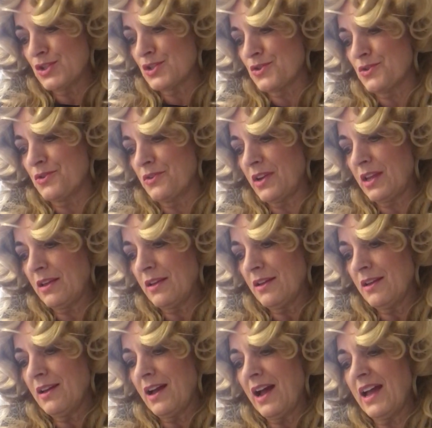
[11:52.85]
story,
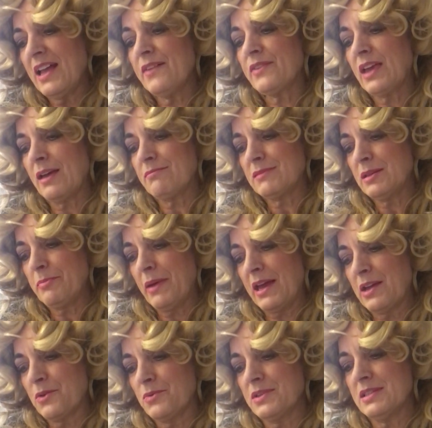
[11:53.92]
I have kept the
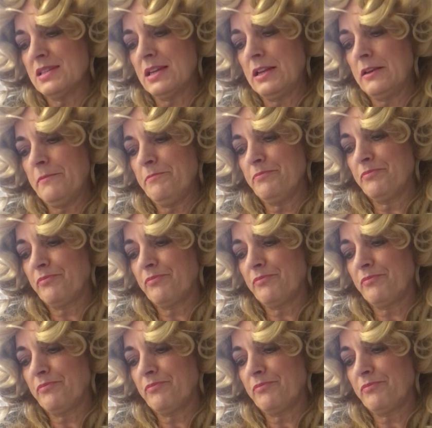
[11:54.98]
penguins in."